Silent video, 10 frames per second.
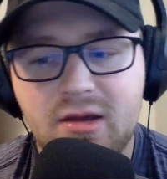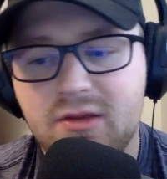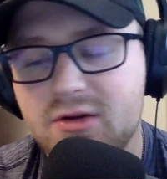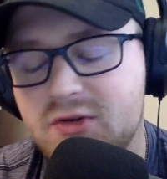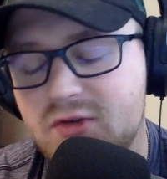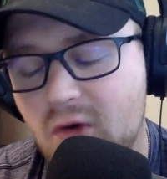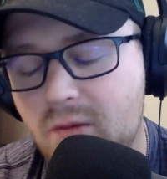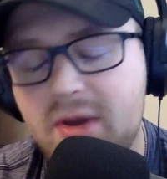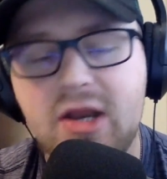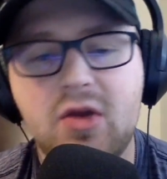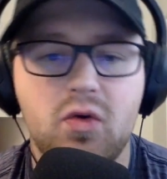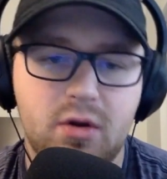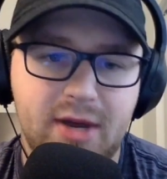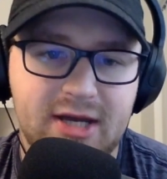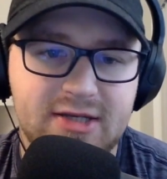There's so many
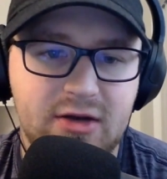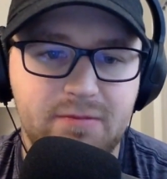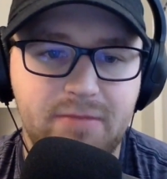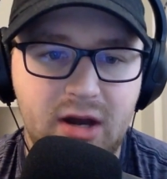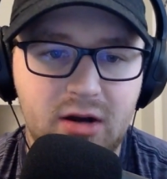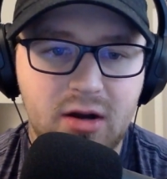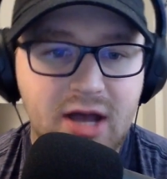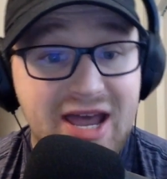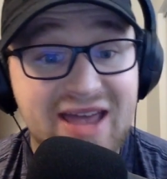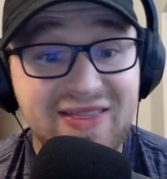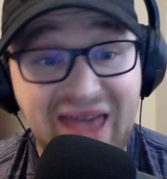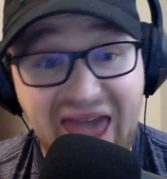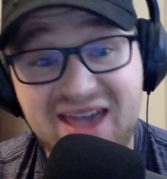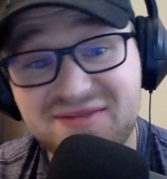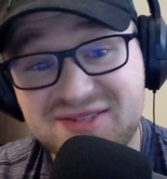quarterbacks that are better in the
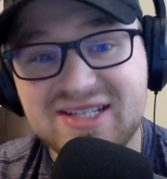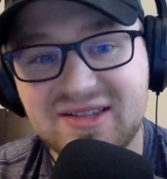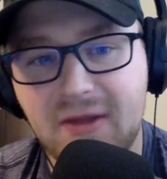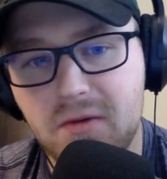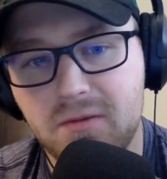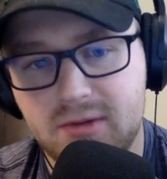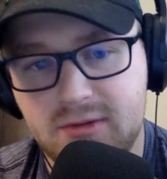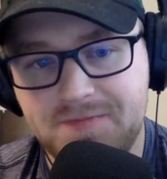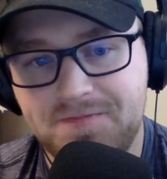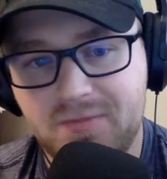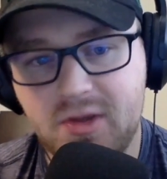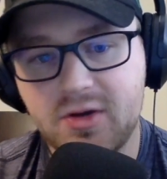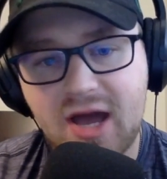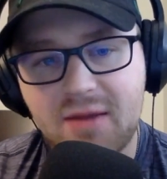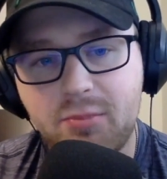AFC alone.
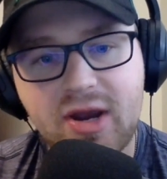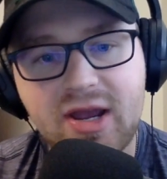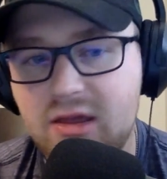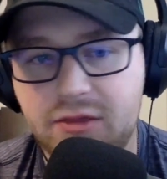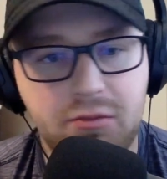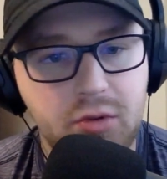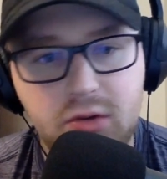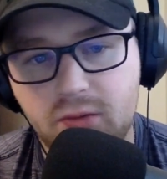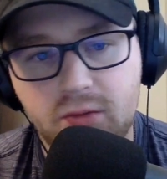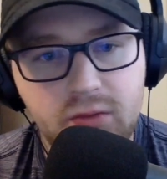You're not breaking through.